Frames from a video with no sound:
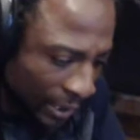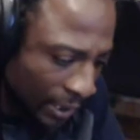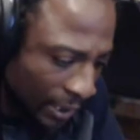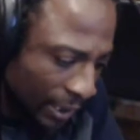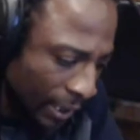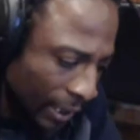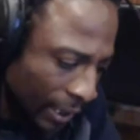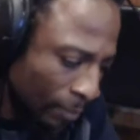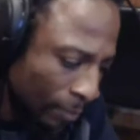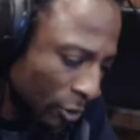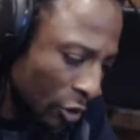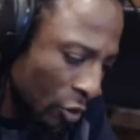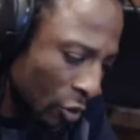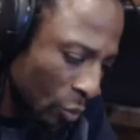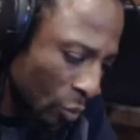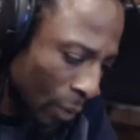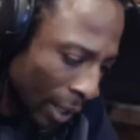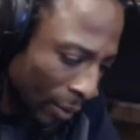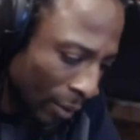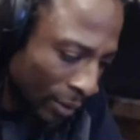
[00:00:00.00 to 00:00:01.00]
teams
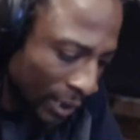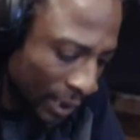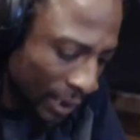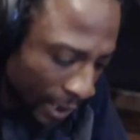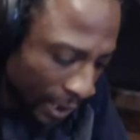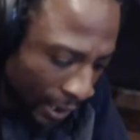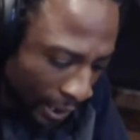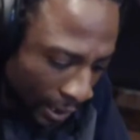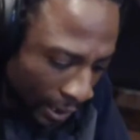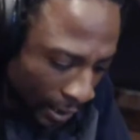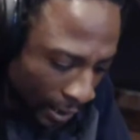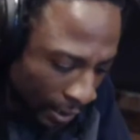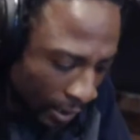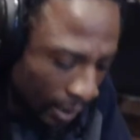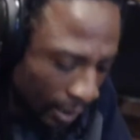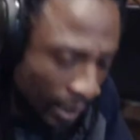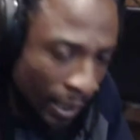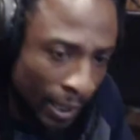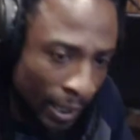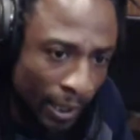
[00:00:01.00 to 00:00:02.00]
throughout the city
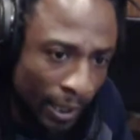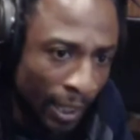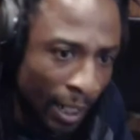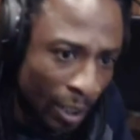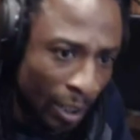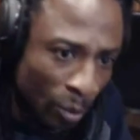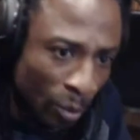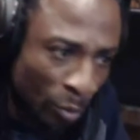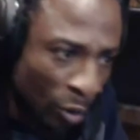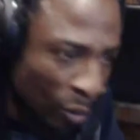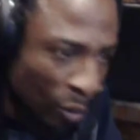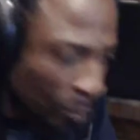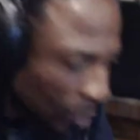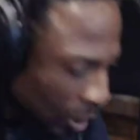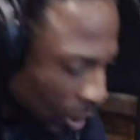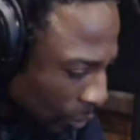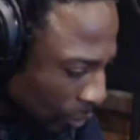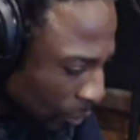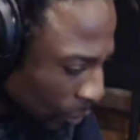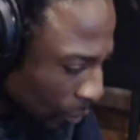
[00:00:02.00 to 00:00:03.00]
and kind of
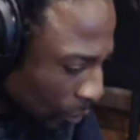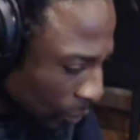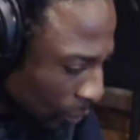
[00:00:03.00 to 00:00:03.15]
promote